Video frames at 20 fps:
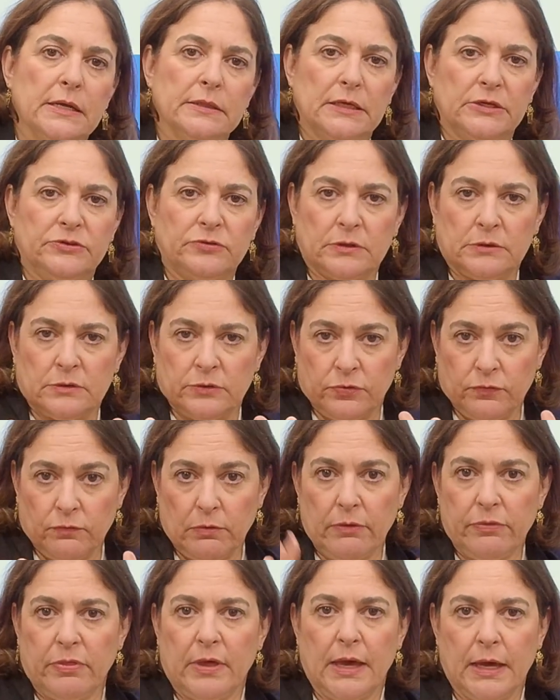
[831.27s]
They tried to
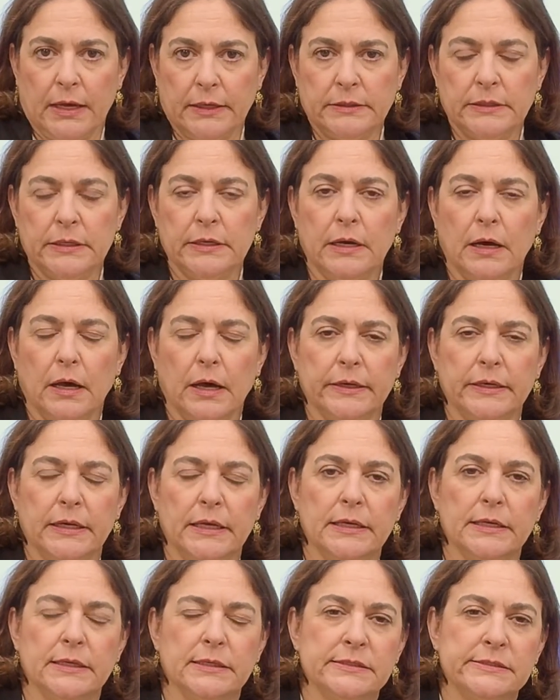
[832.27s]
throw that on
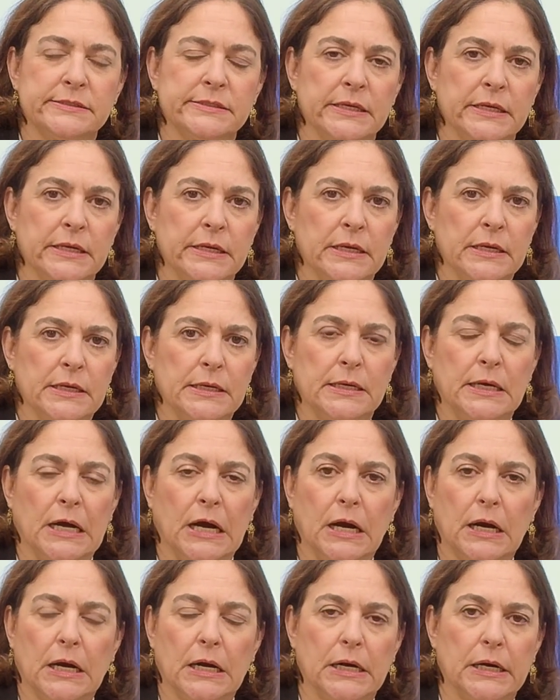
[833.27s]
his
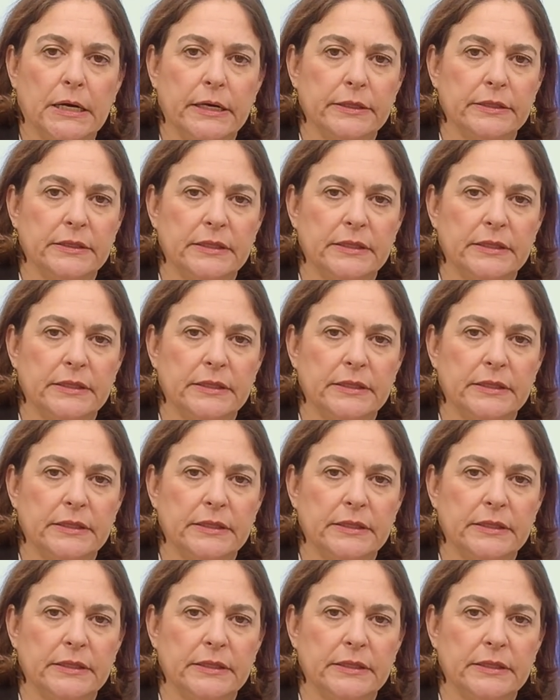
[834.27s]
car.